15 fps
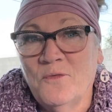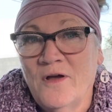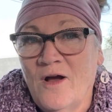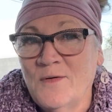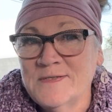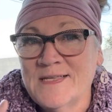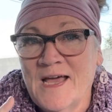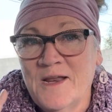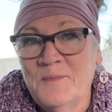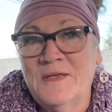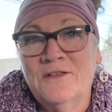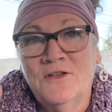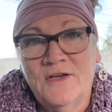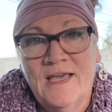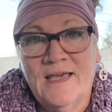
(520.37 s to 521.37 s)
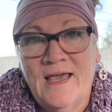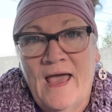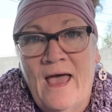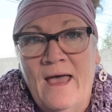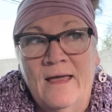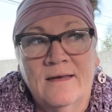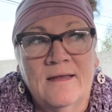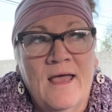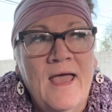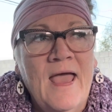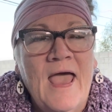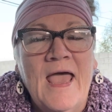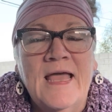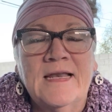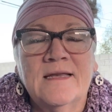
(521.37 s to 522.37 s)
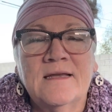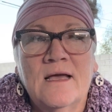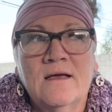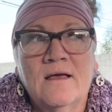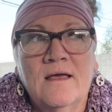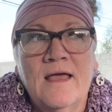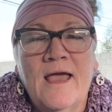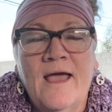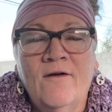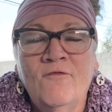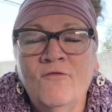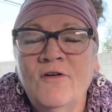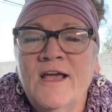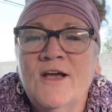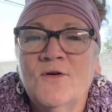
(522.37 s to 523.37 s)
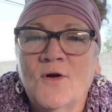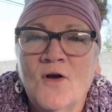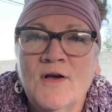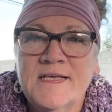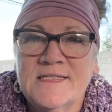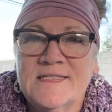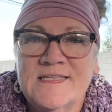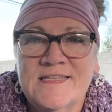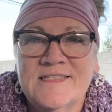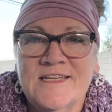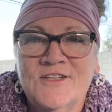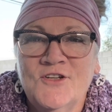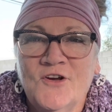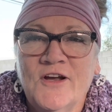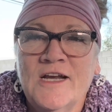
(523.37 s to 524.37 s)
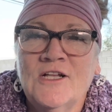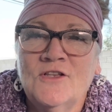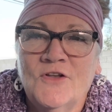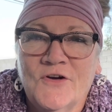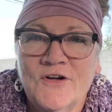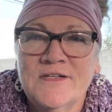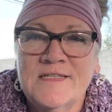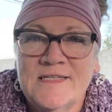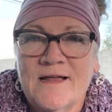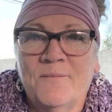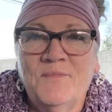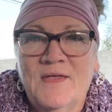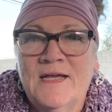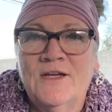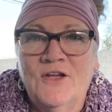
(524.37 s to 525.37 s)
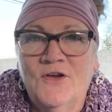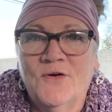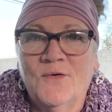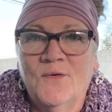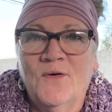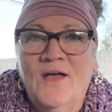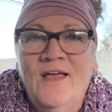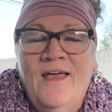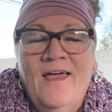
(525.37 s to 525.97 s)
We always got to be looking ahead, and every growing season you're going to learn something new.